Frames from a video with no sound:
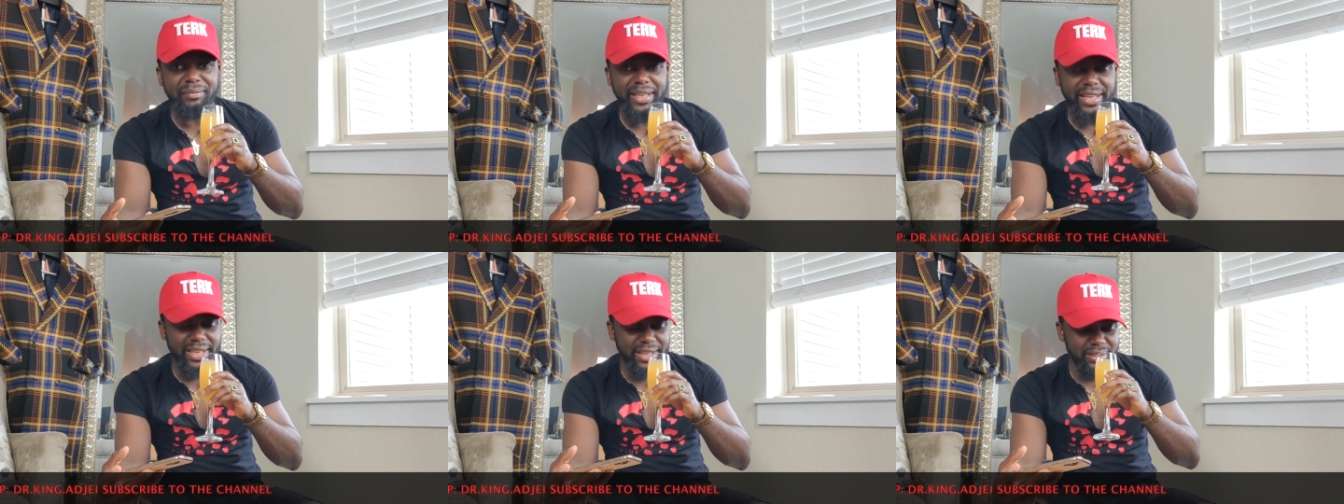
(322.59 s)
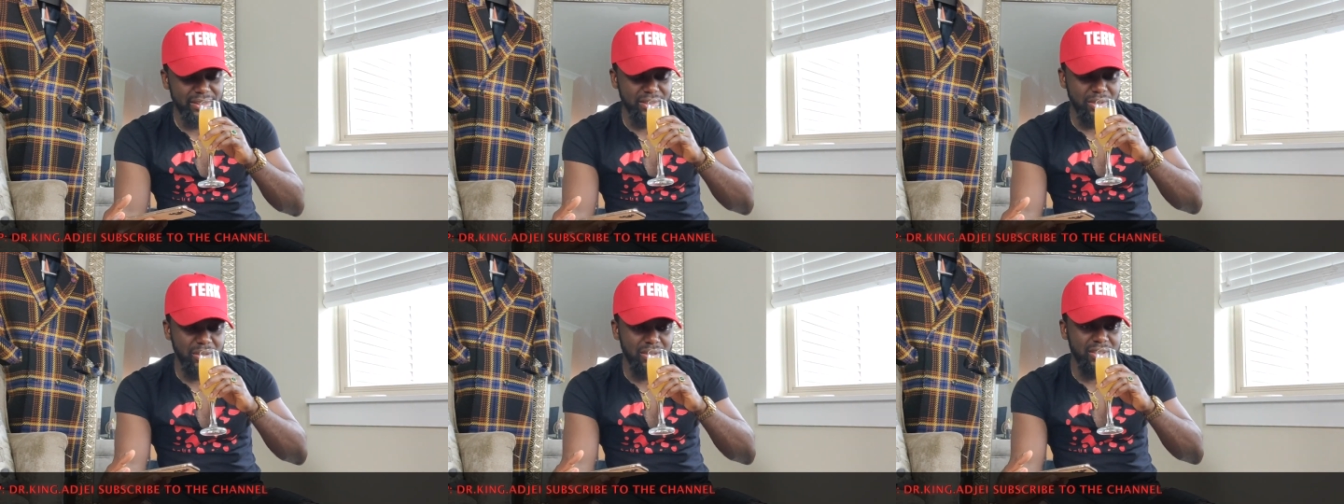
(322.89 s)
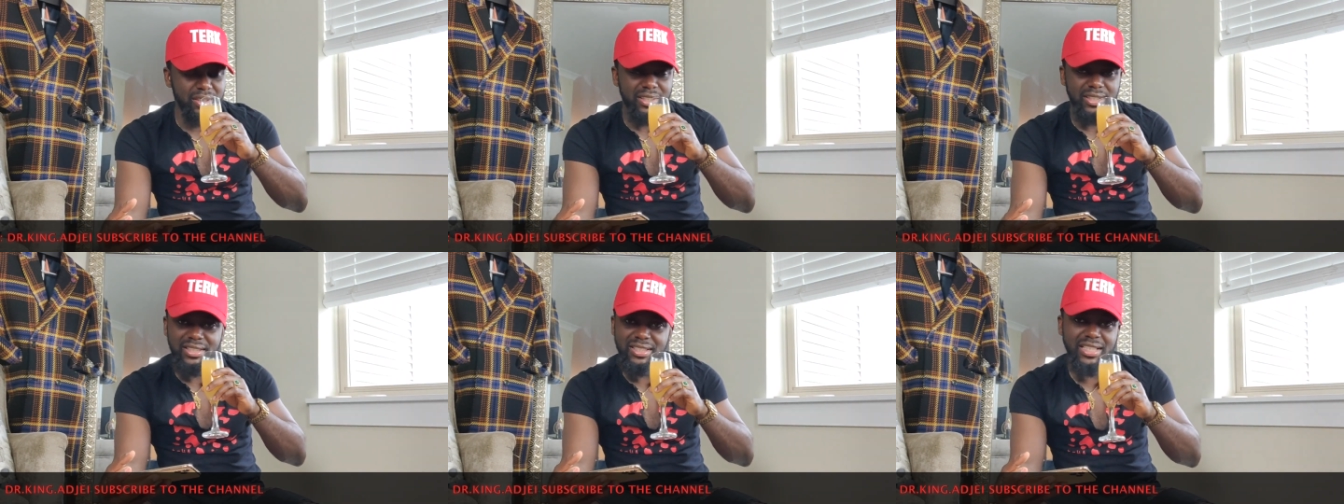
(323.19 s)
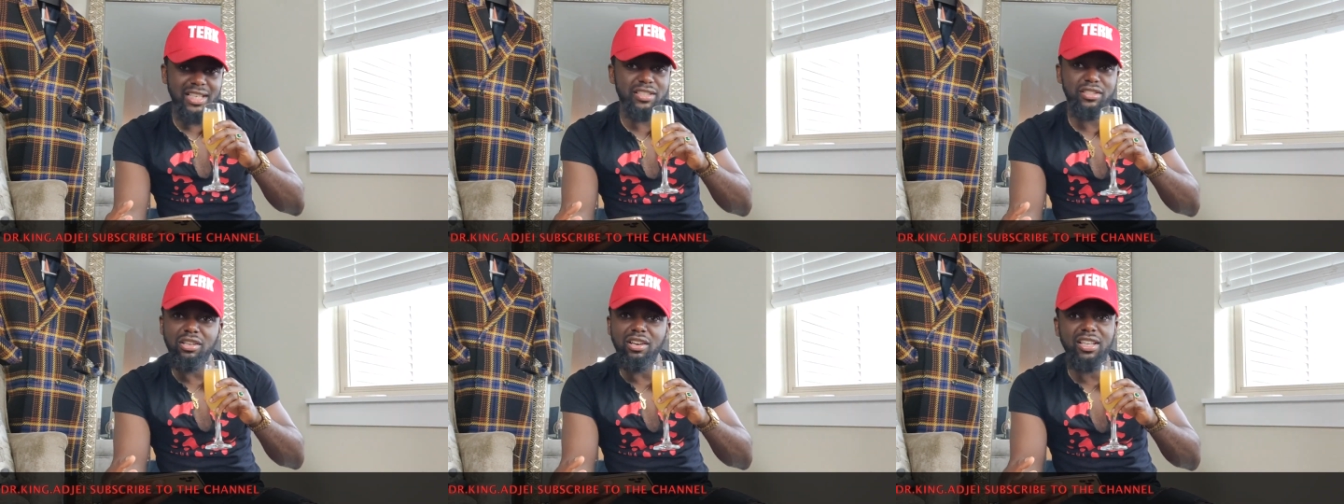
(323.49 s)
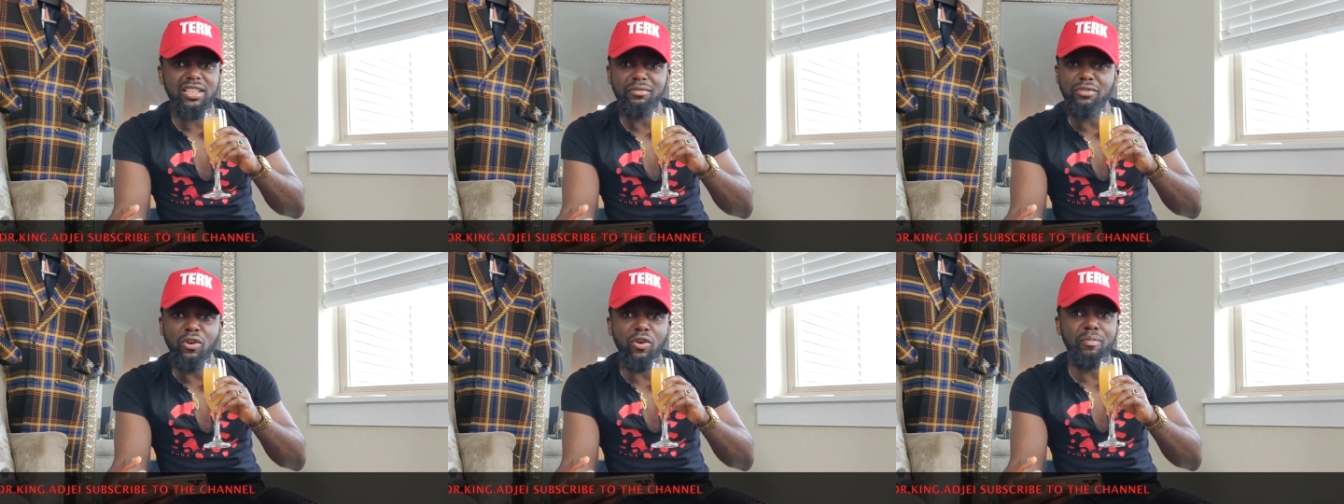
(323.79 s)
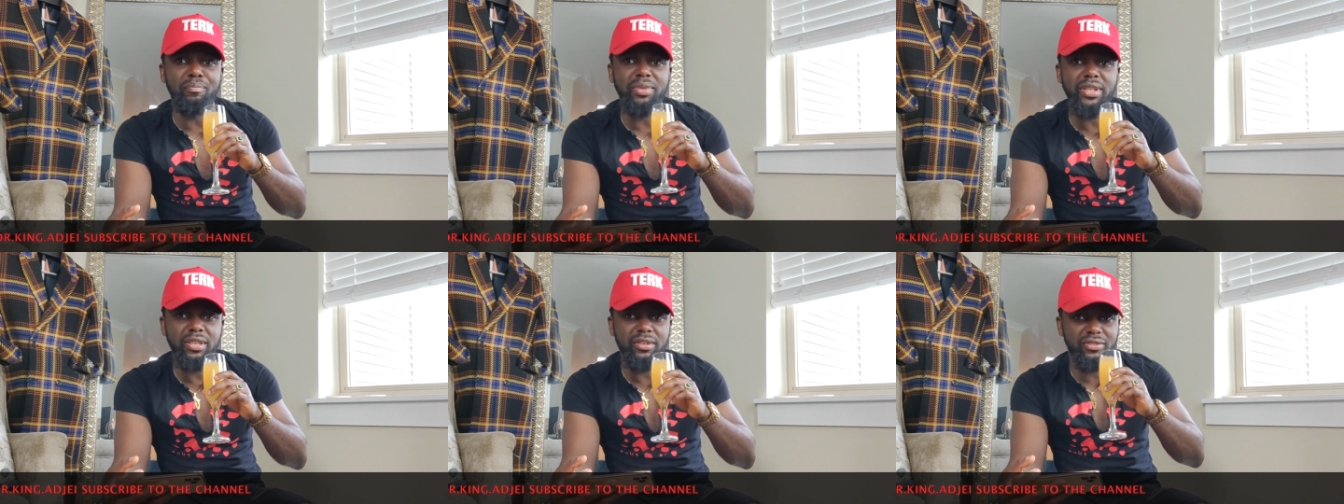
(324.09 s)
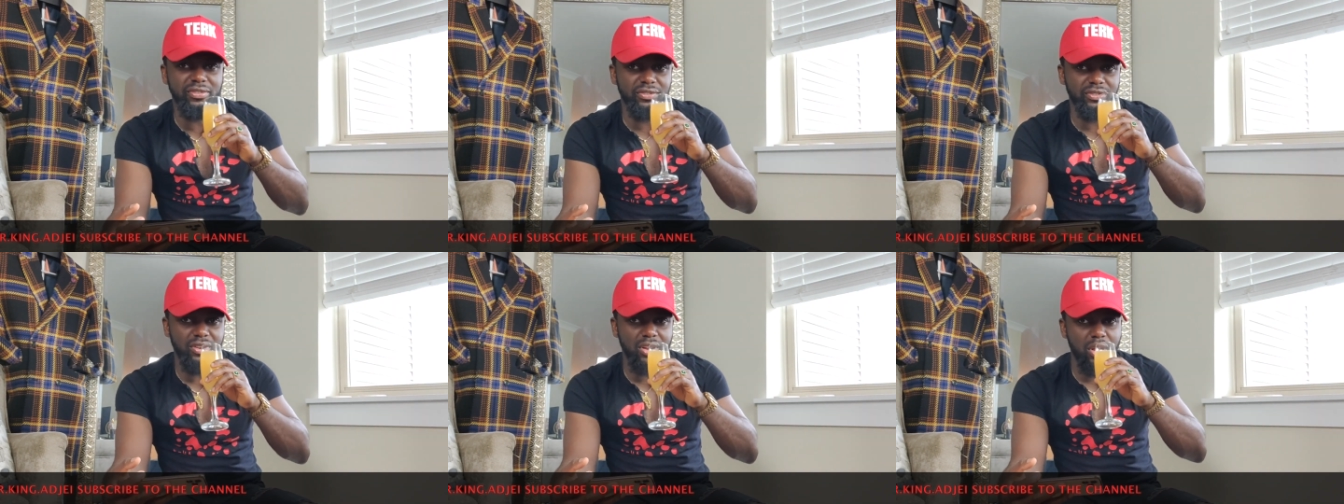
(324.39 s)
man. She ain't talking no
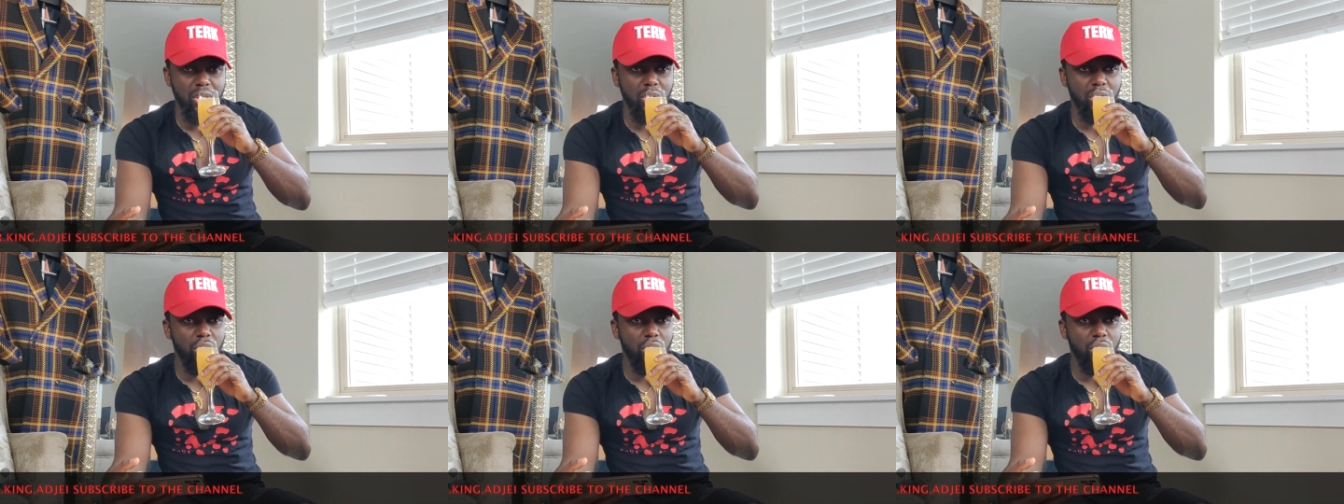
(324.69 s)
beef.